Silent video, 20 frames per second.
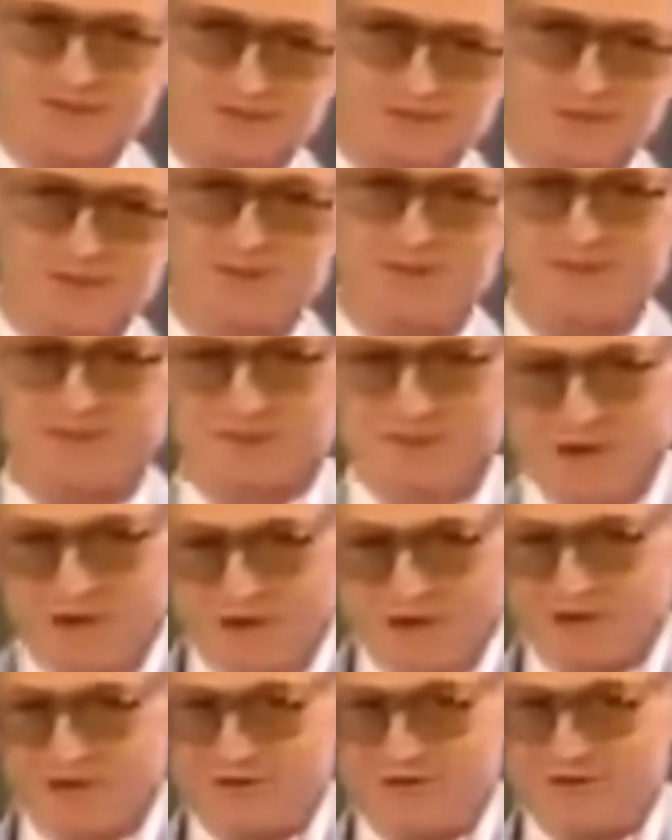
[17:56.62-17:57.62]
in schools and
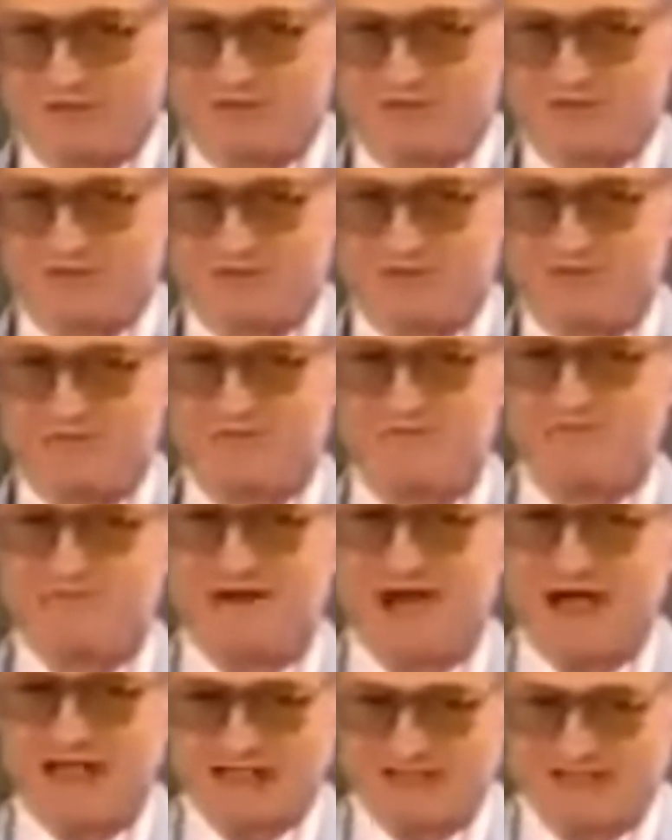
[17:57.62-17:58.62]
colleges.
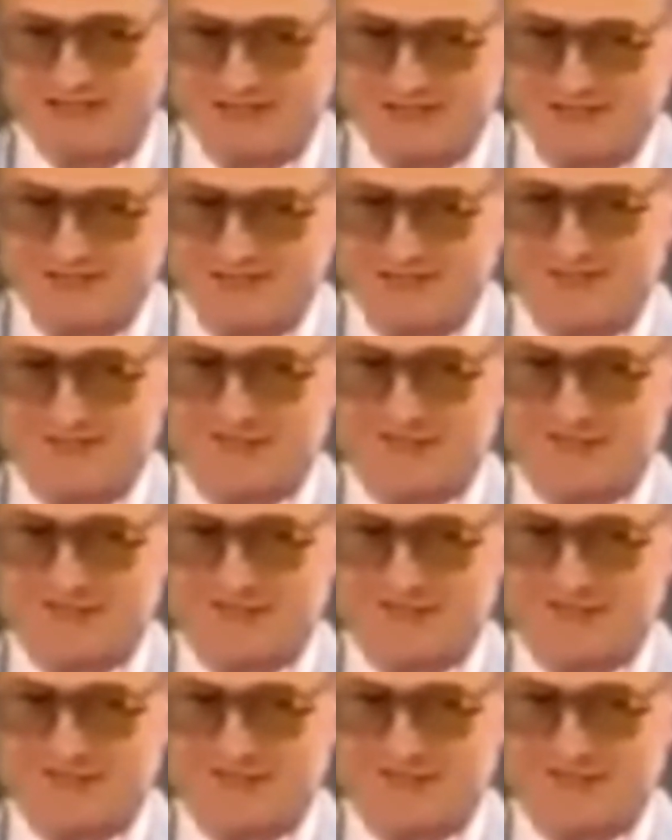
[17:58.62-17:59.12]
Fight.